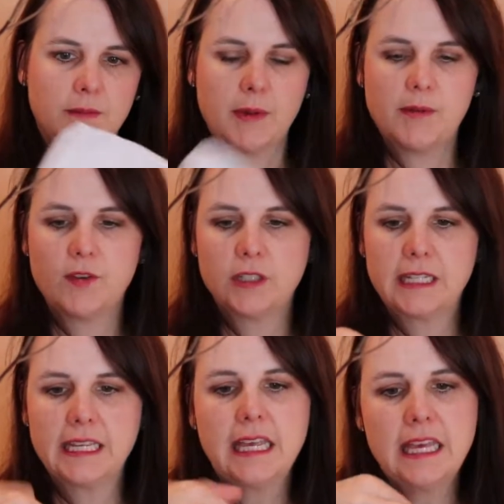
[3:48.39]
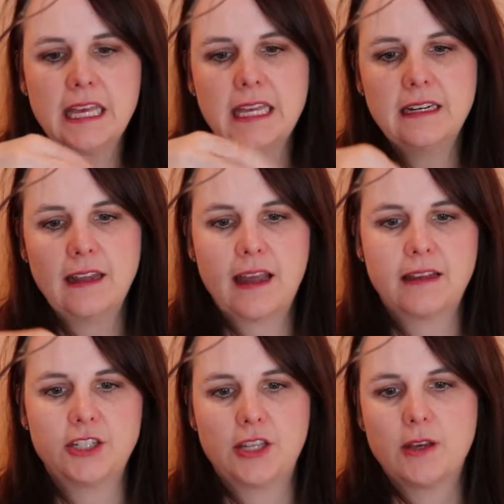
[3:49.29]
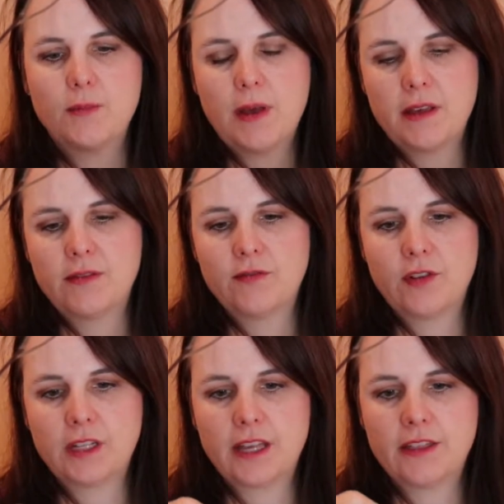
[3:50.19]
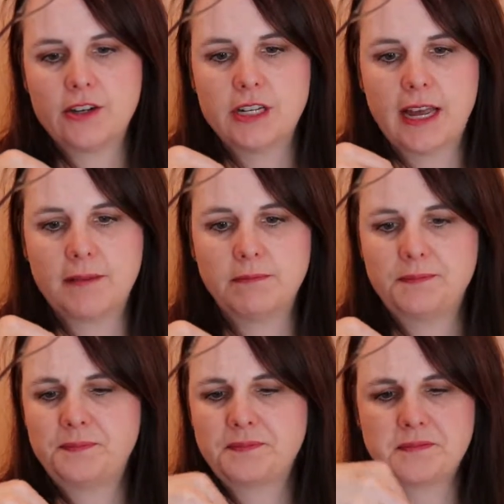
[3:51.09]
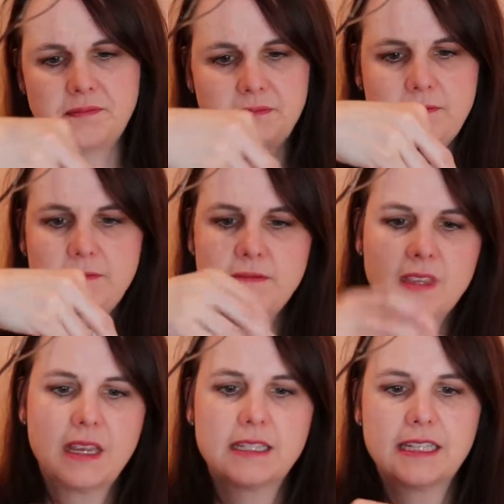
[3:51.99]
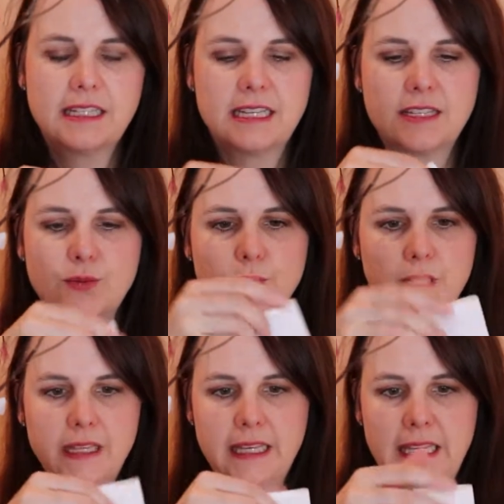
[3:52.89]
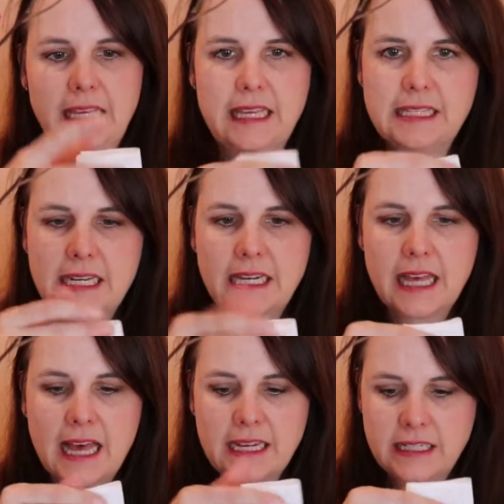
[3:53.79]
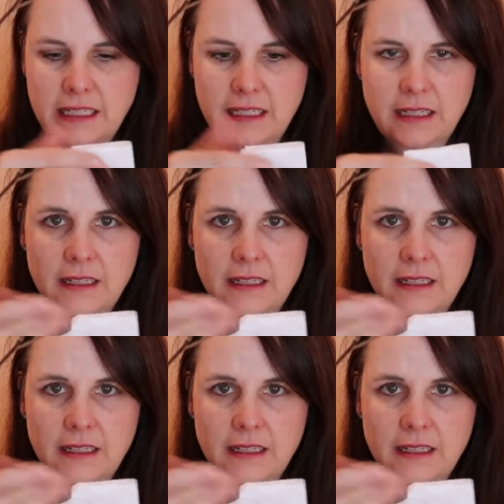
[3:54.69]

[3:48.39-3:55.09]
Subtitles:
maybe fold it again. Actually, I could probably even fold it a third time, because this is really easy to cut.